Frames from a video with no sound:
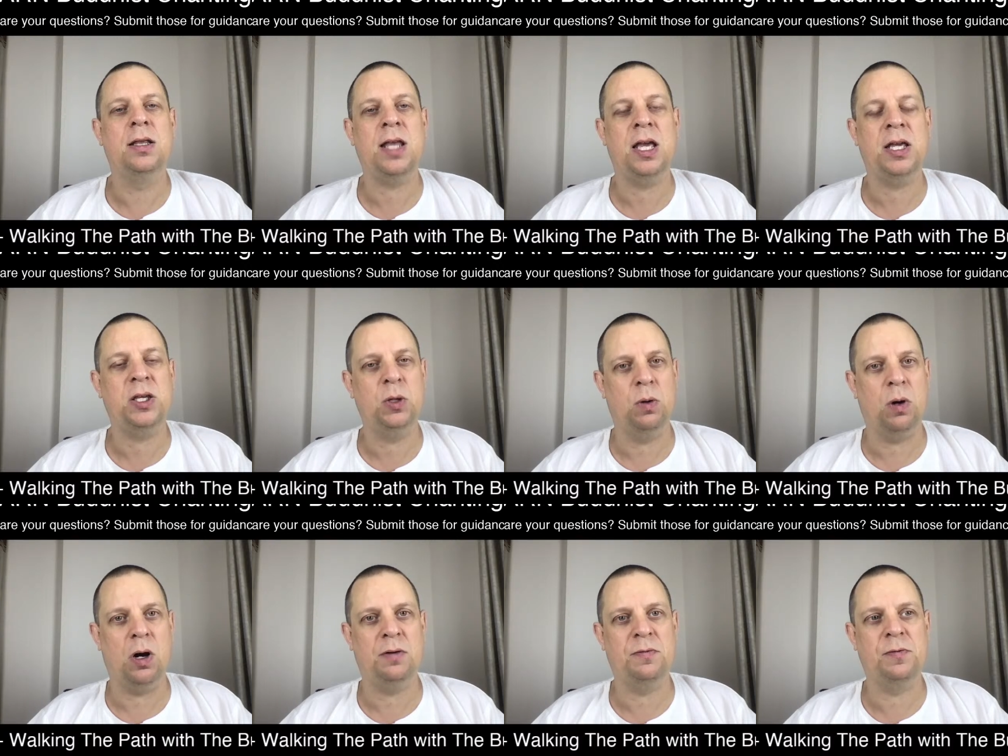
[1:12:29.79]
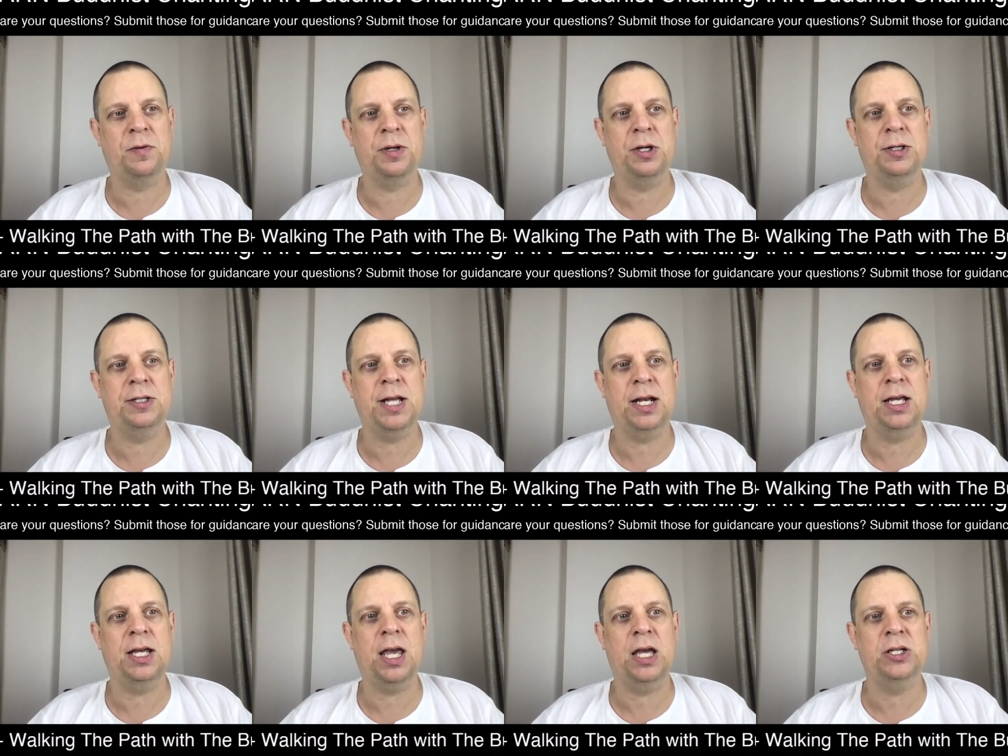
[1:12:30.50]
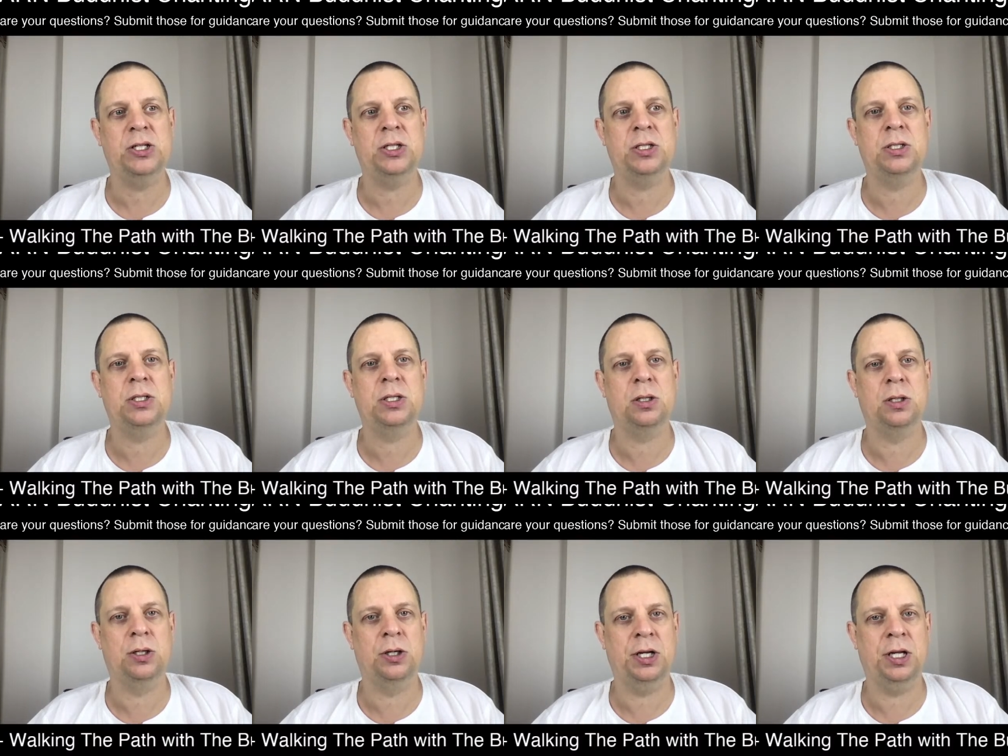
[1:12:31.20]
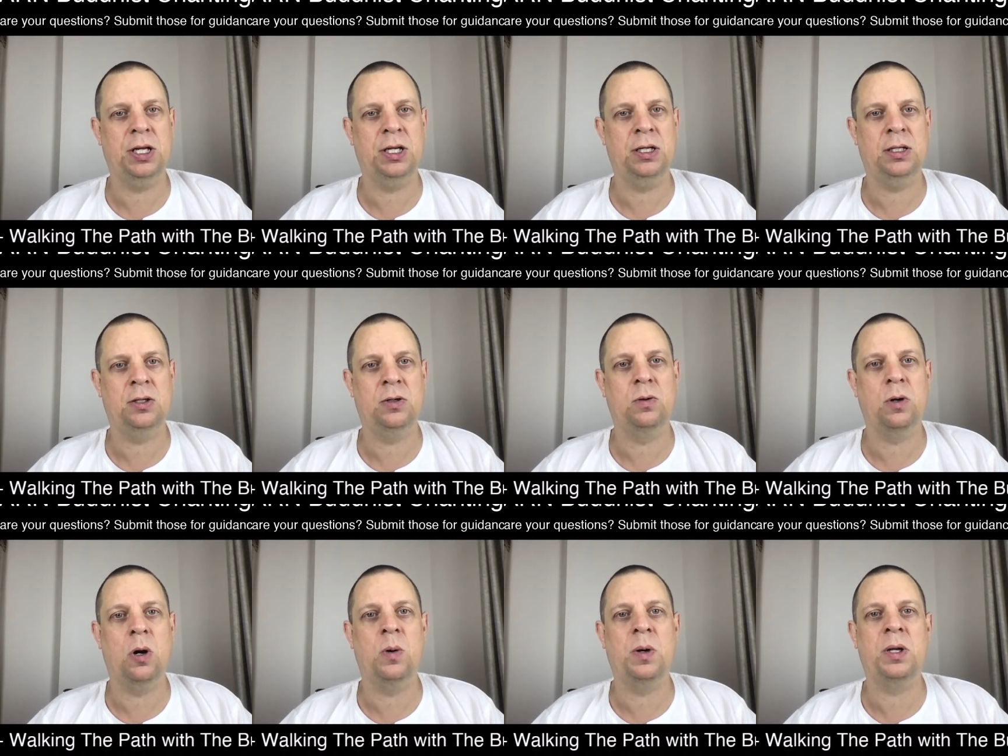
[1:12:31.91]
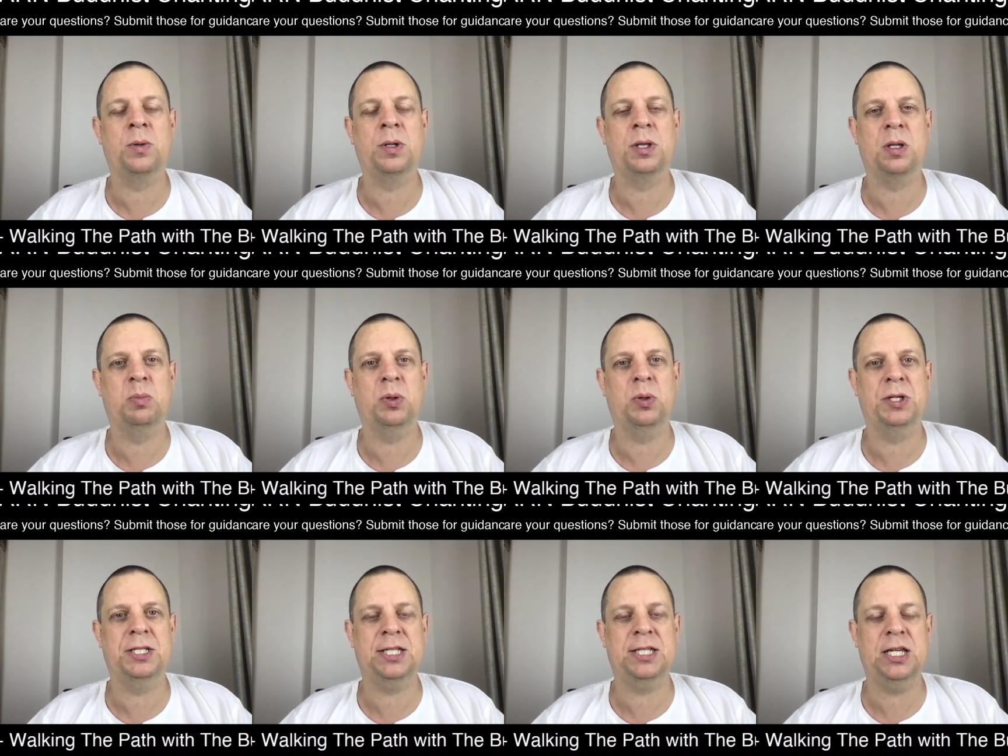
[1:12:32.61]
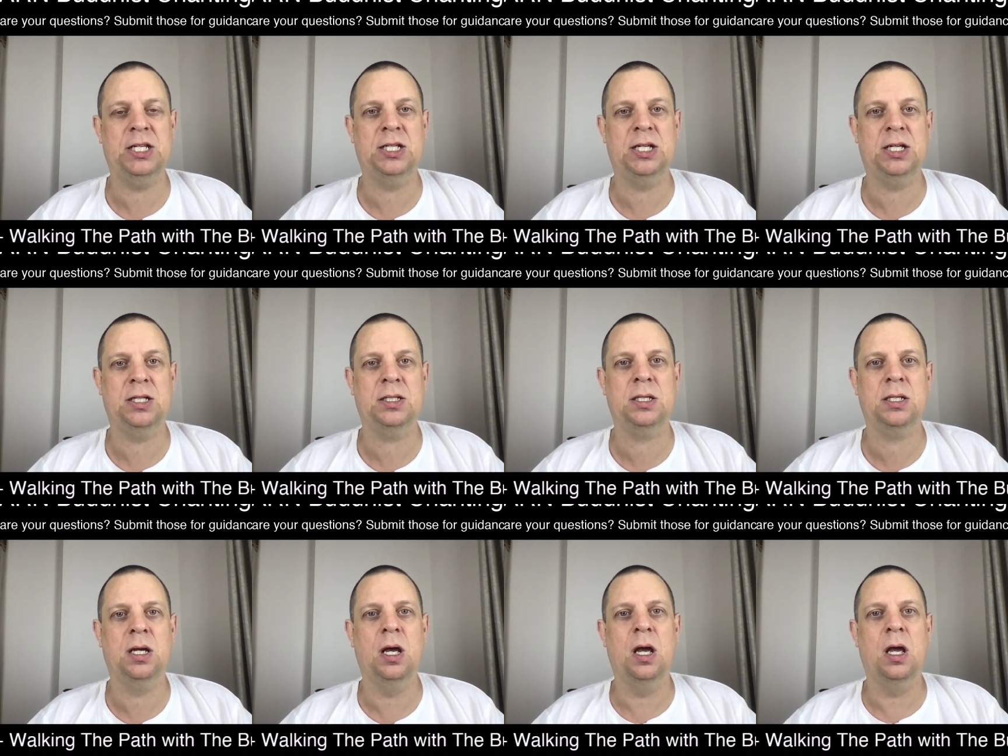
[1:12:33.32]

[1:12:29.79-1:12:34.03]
Thank you all for your dedication to learning and growing with the Buddhist teachings.